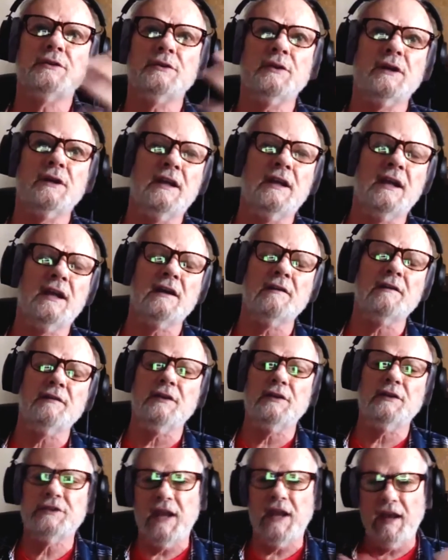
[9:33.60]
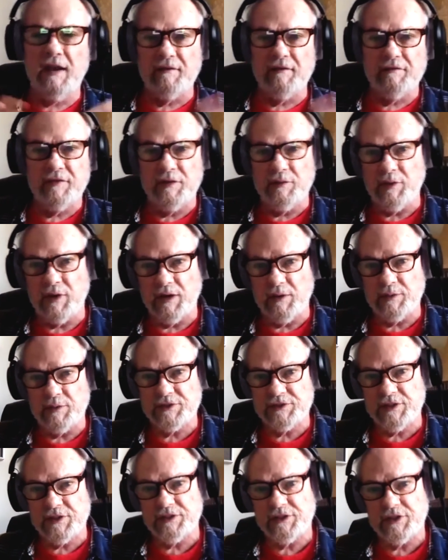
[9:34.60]
doing interviews everywhere. It
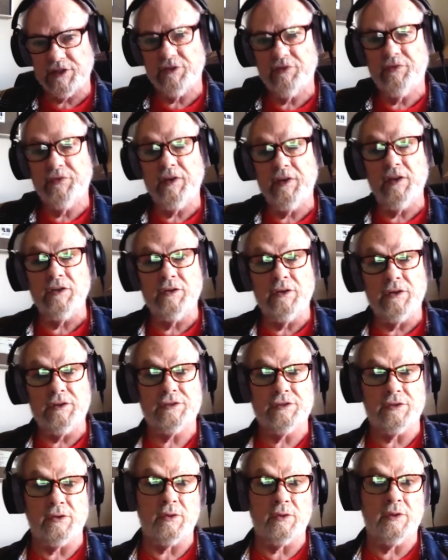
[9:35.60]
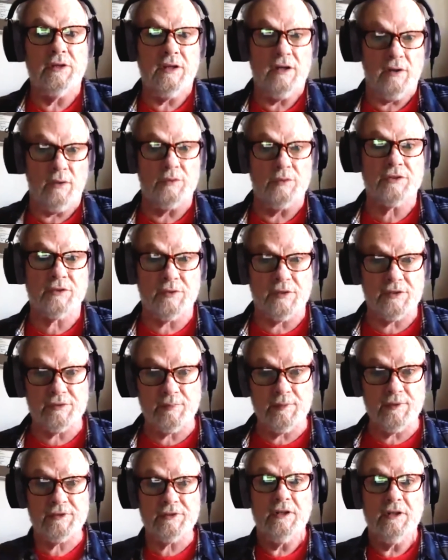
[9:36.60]
was such a feel good story. You know, it's
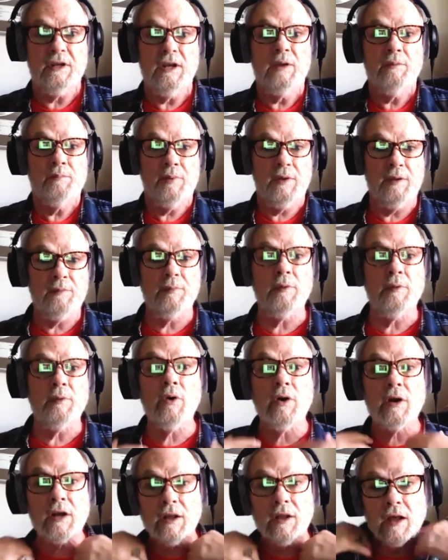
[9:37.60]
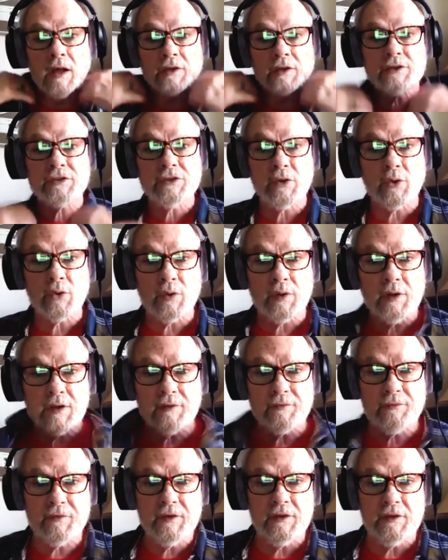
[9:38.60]
Christmas. People yeah. want a, story
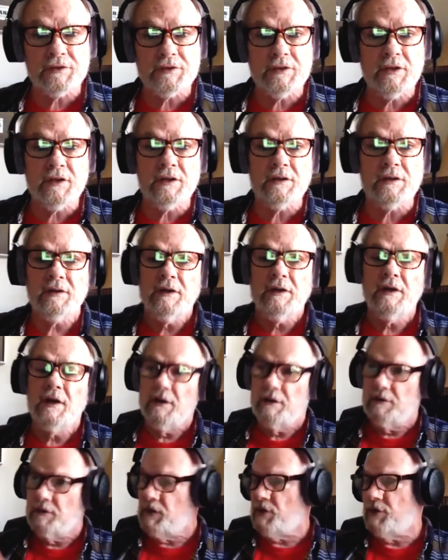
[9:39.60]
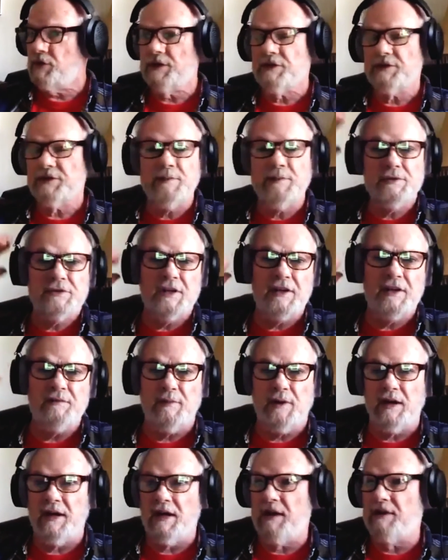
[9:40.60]
that feels good. Yeah. Christmas Eve,
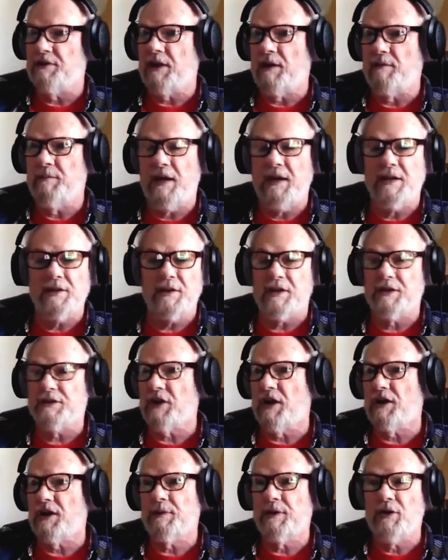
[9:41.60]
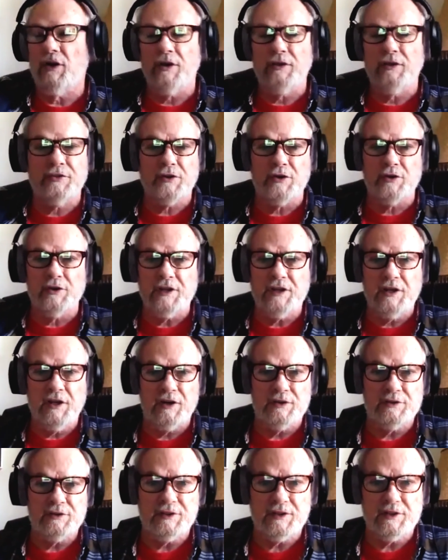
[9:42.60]
my, I made the guitar's been gone 30
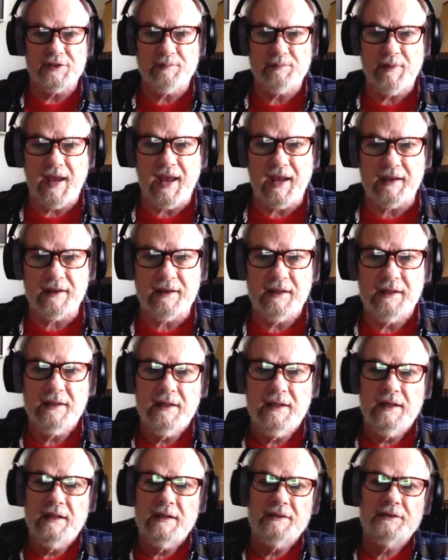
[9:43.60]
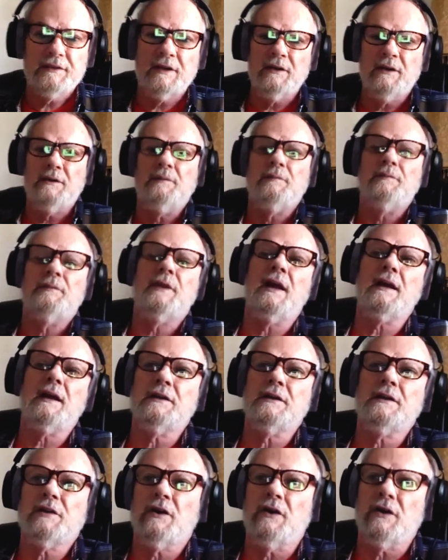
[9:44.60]
years and it's back. So that
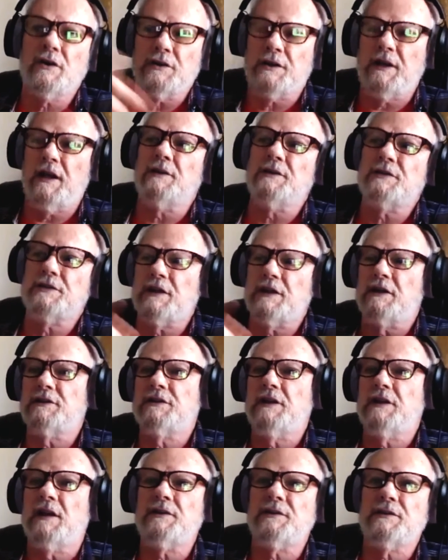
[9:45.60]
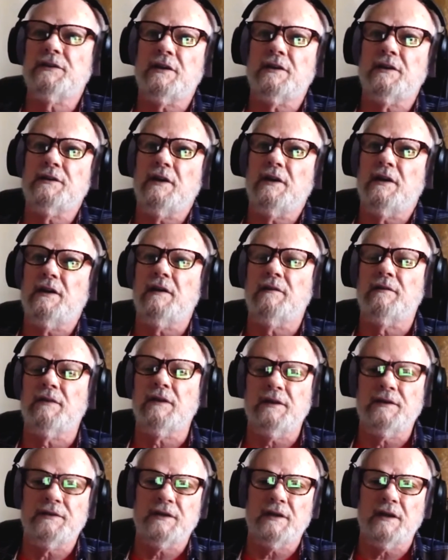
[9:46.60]
guitar downstairs, downstairs, and it never
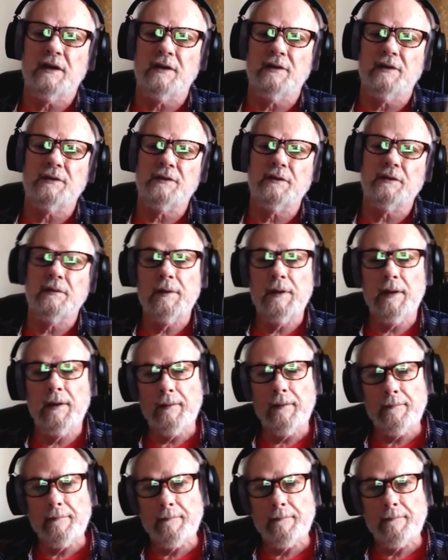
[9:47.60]
leaves the house. You know.